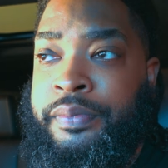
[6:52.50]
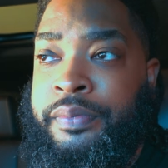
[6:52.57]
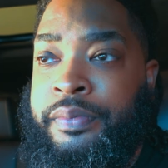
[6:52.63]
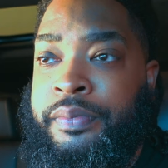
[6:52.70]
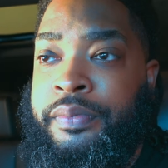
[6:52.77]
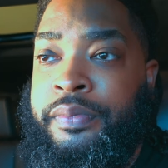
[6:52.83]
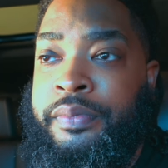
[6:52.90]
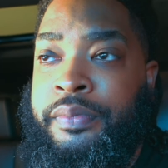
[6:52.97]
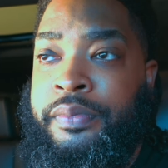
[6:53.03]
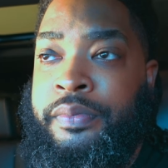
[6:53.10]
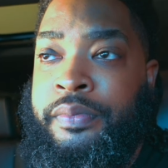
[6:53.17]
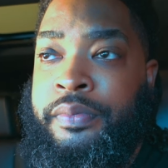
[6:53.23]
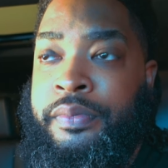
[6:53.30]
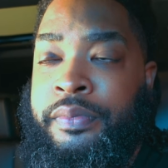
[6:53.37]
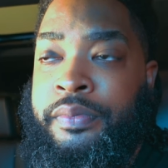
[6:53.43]

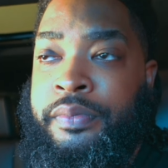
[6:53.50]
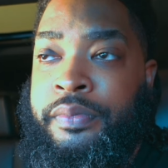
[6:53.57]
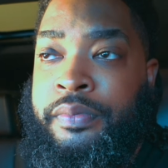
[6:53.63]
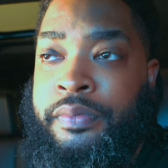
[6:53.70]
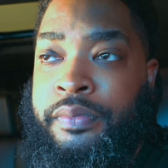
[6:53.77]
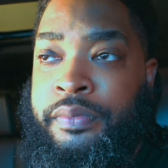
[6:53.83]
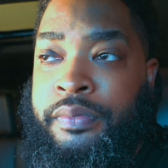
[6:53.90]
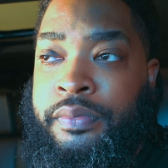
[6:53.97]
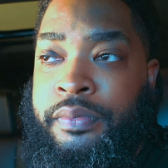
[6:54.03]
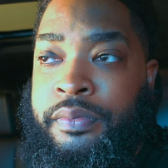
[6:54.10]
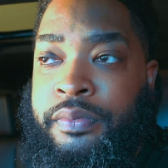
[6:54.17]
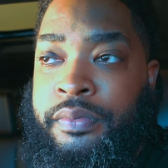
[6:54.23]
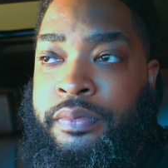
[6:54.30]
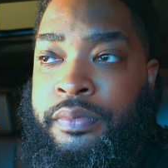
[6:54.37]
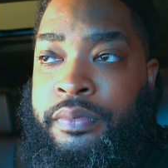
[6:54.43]

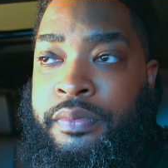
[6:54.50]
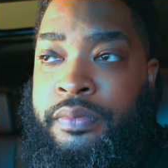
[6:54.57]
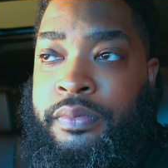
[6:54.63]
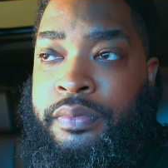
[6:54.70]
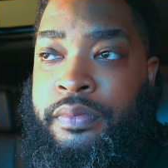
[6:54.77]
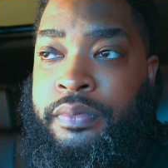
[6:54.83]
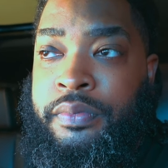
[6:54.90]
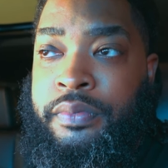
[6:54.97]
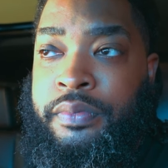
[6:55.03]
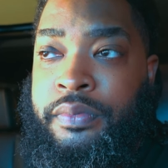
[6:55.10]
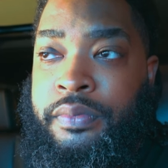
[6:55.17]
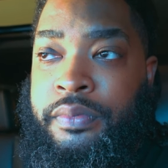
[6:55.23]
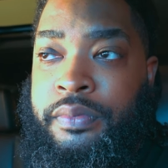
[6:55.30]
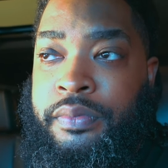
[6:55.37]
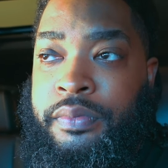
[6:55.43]

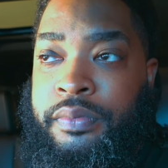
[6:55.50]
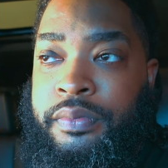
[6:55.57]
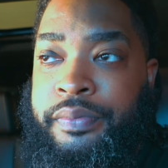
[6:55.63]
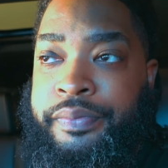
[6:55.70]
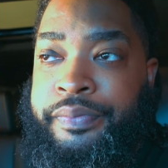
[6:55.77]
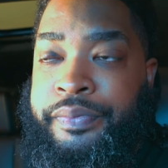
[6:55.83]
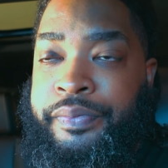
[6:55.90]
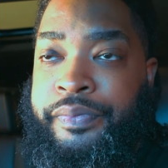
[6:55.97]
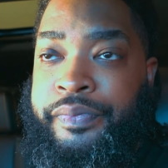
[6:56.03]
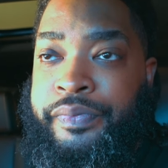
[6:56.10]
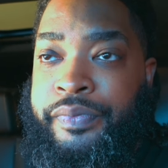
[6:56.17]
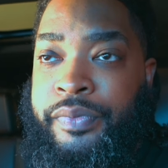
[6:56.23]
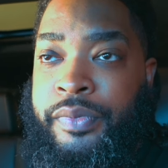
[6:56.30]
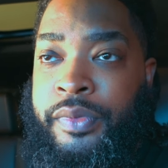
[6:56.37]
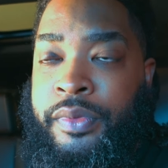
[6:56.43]

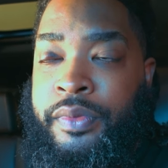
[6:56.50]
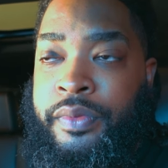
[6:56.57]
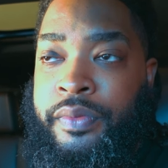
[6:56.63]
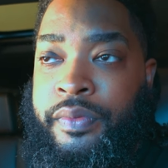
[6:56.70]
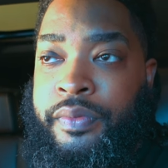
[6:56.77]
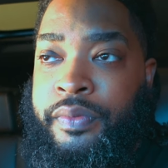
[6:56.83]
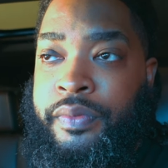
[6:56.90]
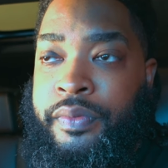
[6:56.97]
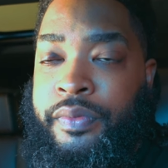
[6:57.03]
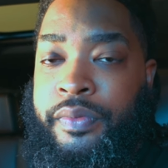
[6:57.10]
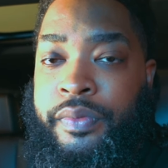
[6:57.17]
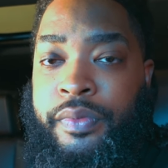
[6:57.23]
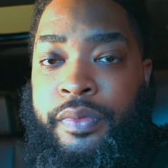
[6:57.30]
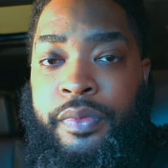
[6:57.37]
Nobody speaks.